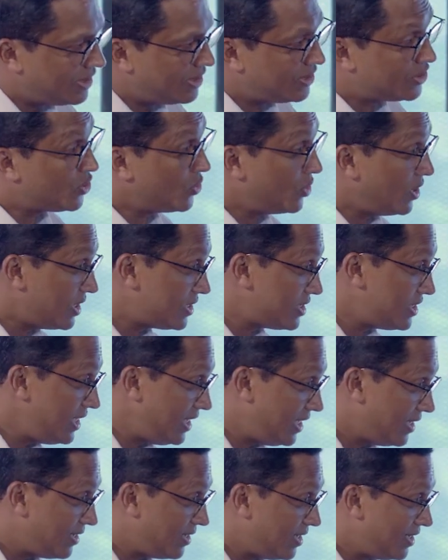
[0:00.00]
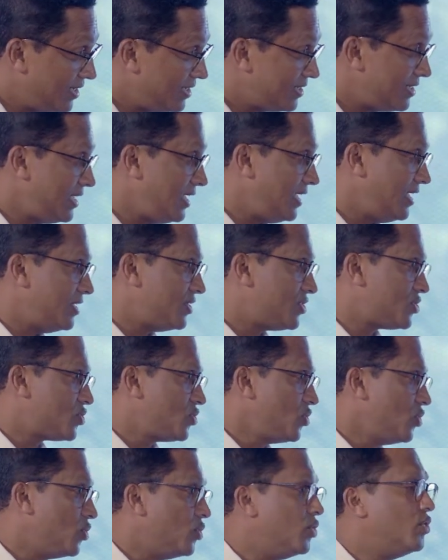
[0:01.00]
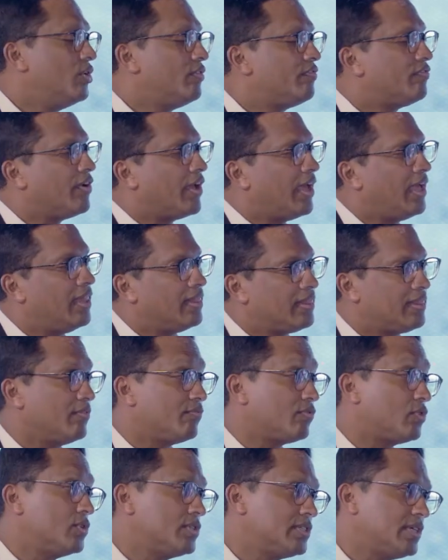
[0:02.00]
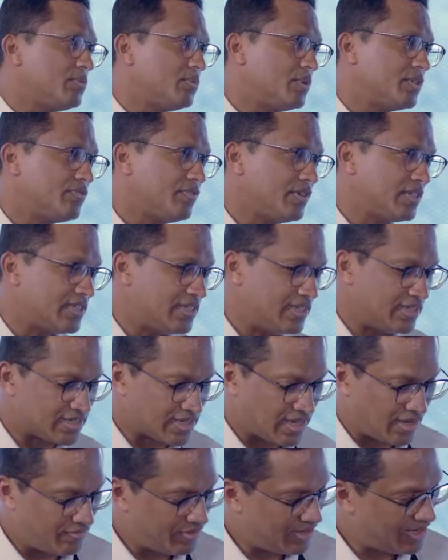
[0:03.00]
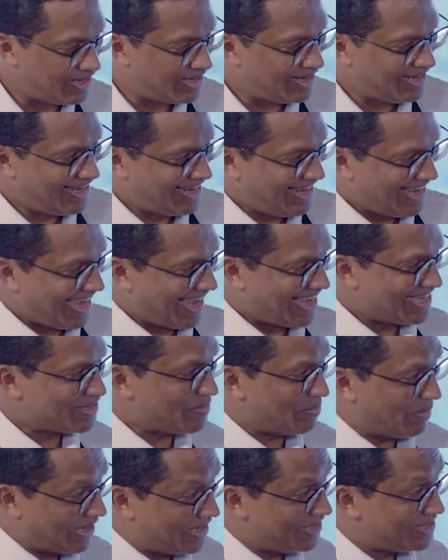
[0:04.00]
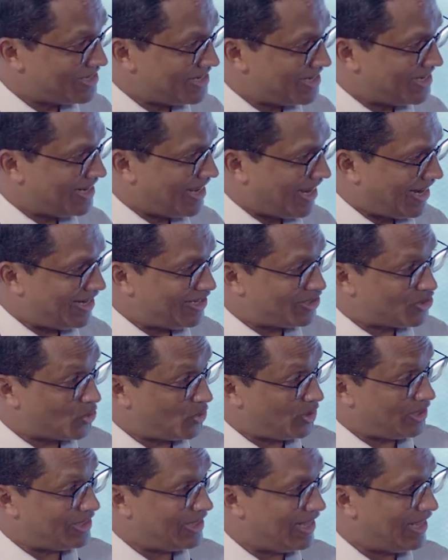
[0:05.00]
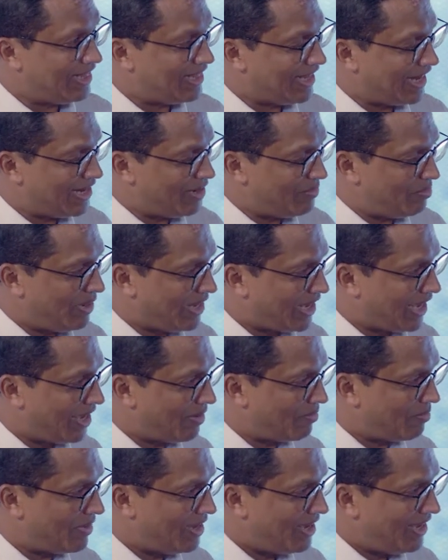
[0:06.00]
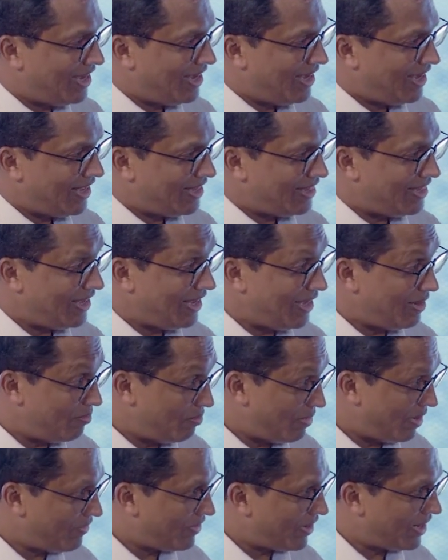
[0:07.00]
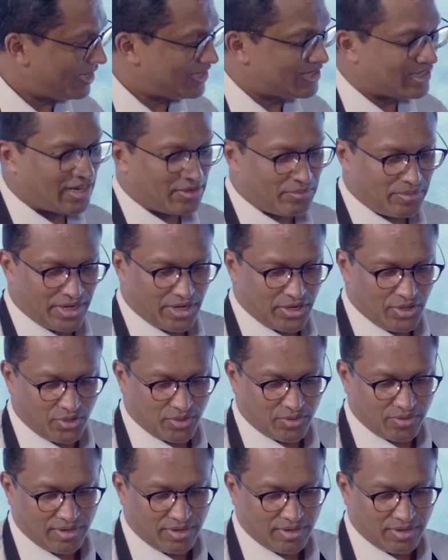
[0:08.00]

So does tea. Tea is so good for health. Of course, it was first discovered as a medicine, and it's only then that it became the beverage that we know.